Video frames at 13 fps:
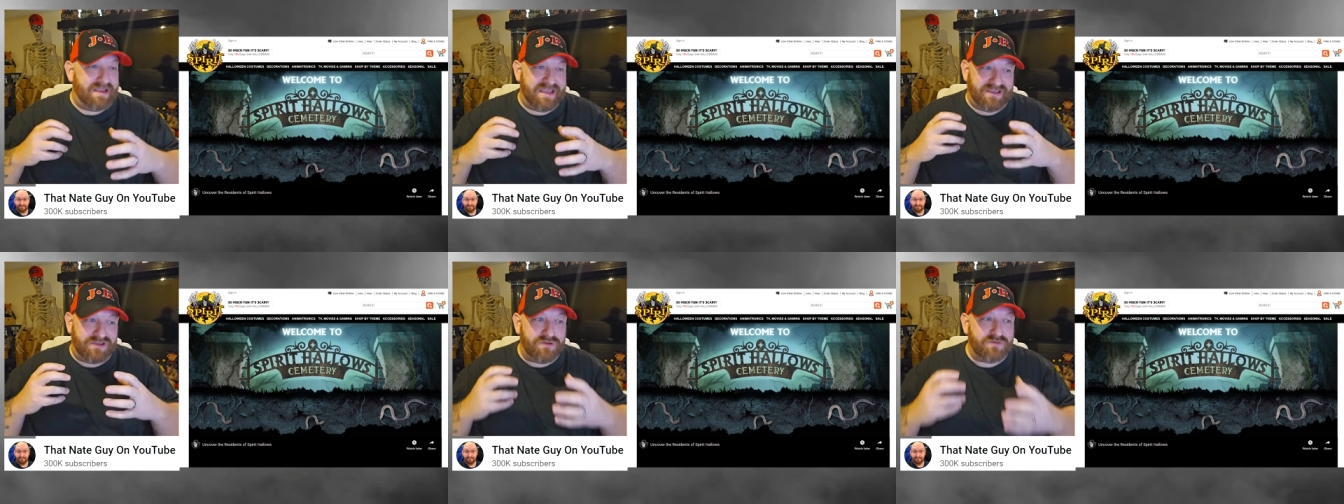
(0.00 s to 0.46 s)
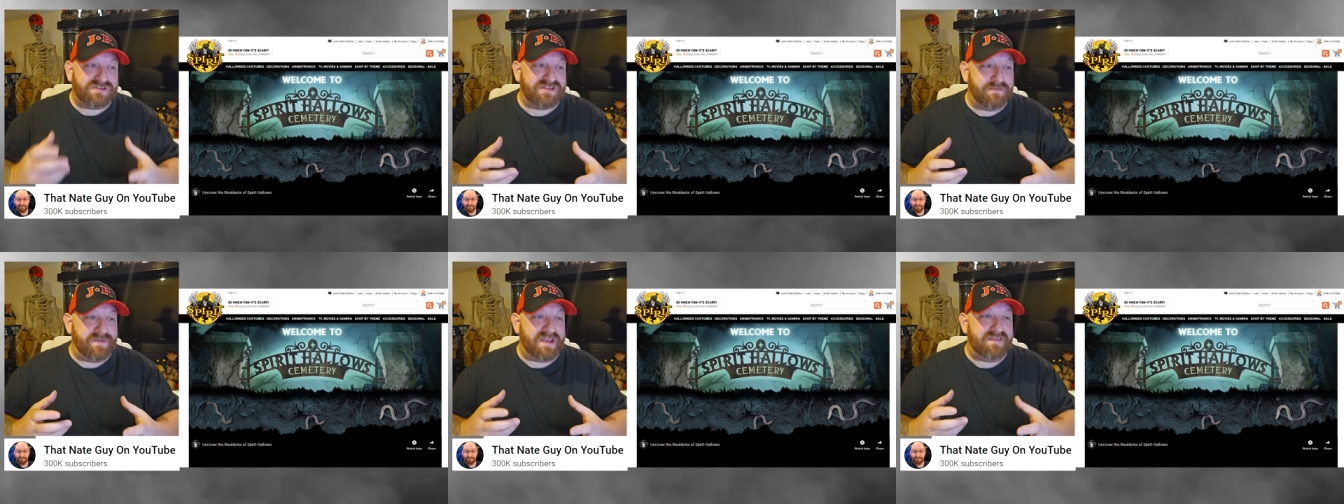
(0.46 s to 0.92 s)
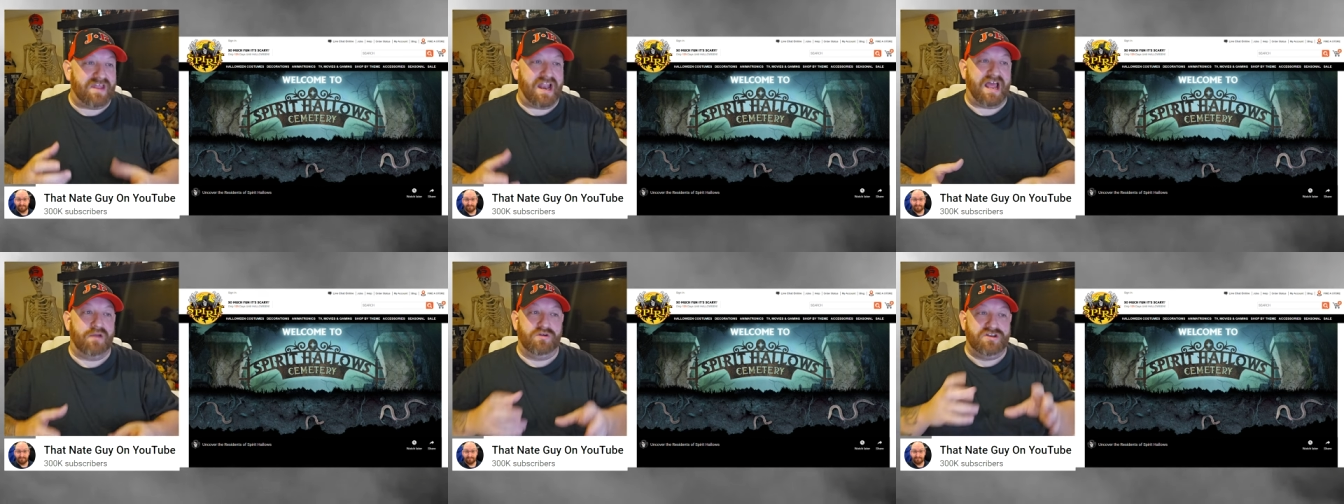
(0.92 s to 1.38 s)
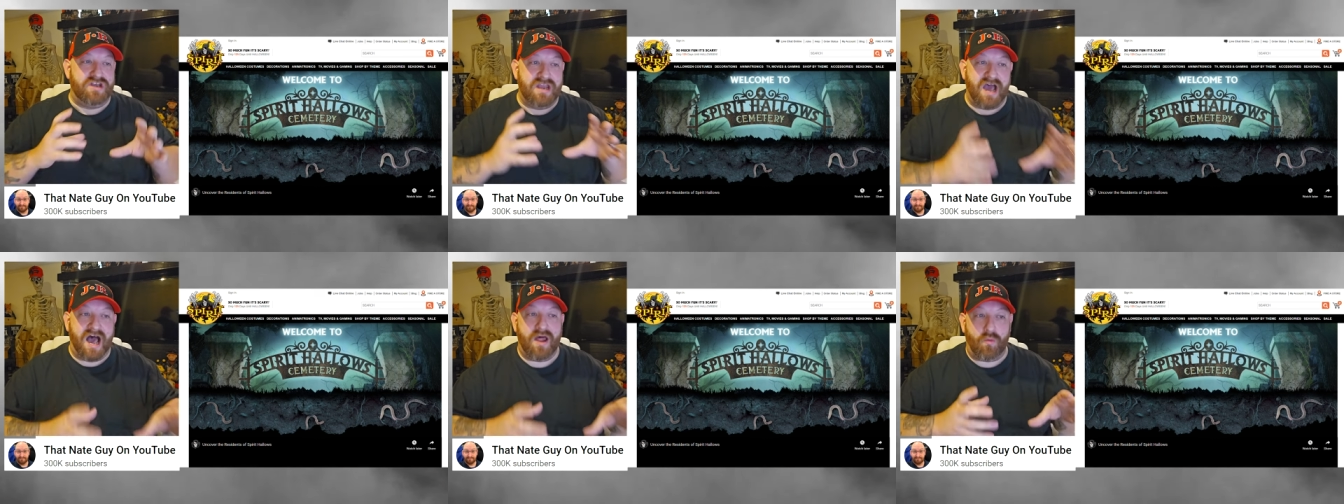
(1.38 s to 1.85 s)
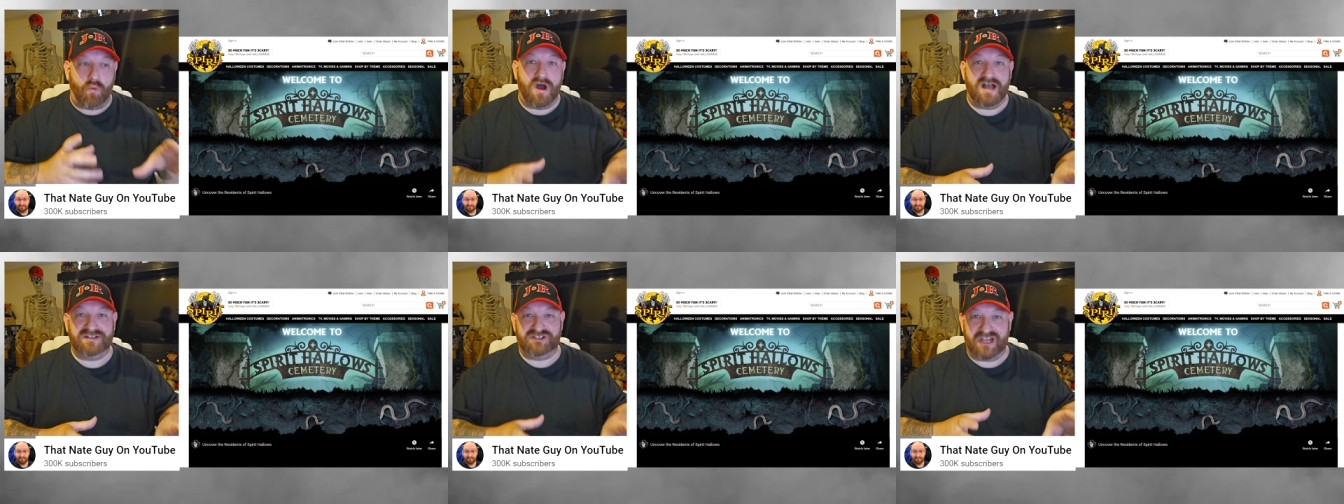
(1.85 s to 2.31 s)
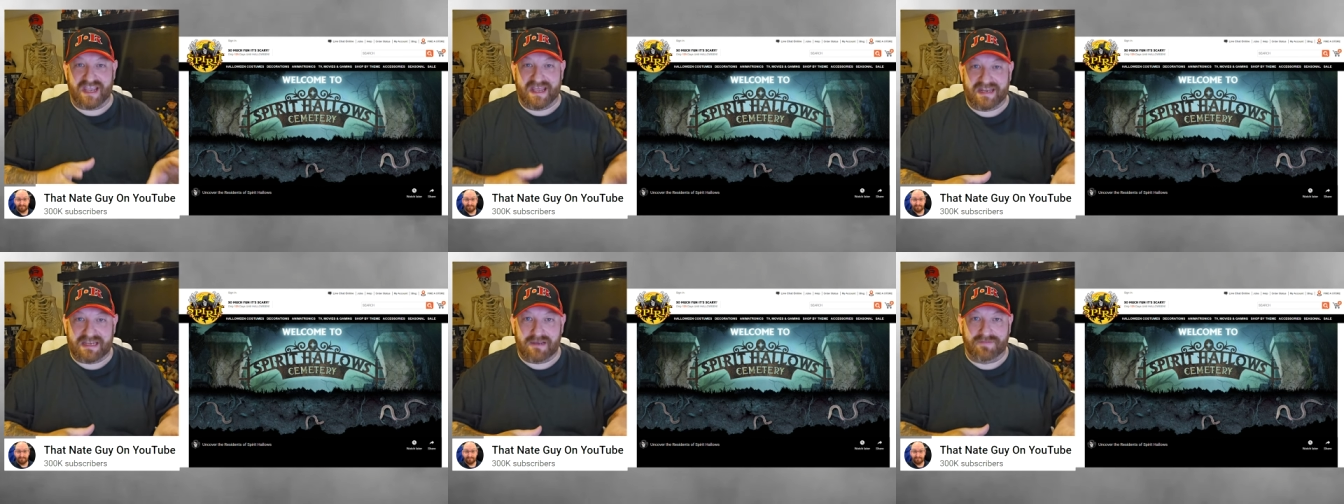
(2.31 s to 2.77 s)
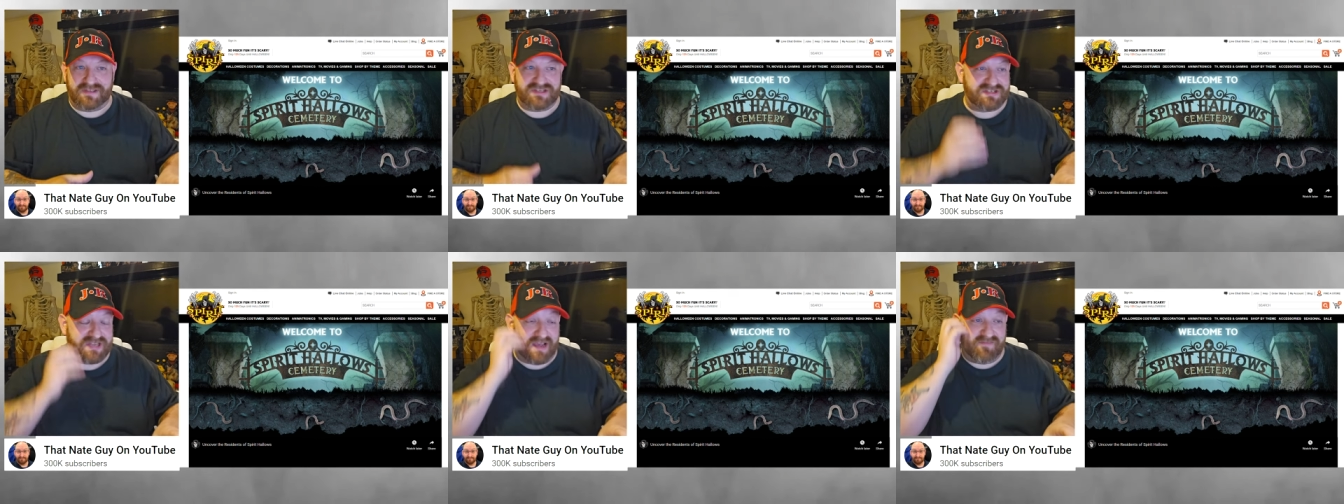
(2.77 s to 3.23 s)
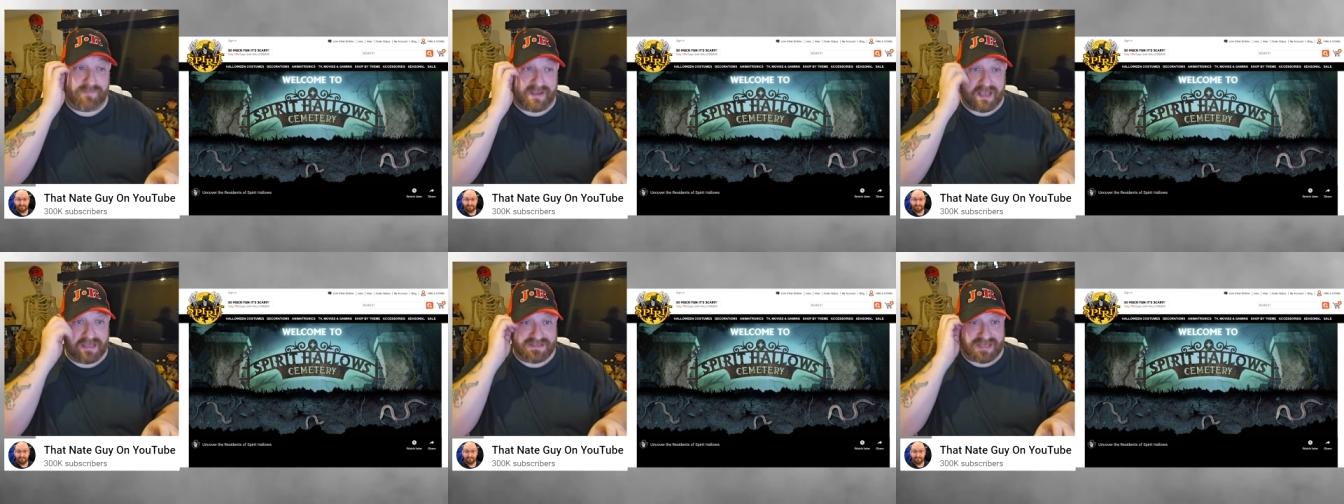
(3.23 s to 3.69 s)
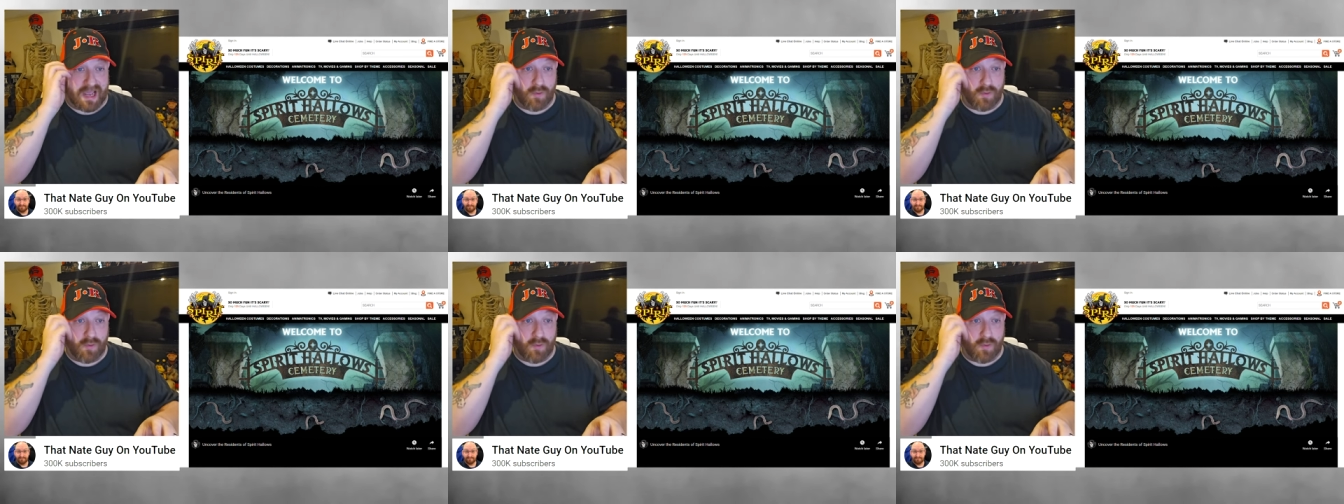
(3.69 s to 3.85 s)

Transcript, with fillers: It used to be that I would not watch any of this stuff because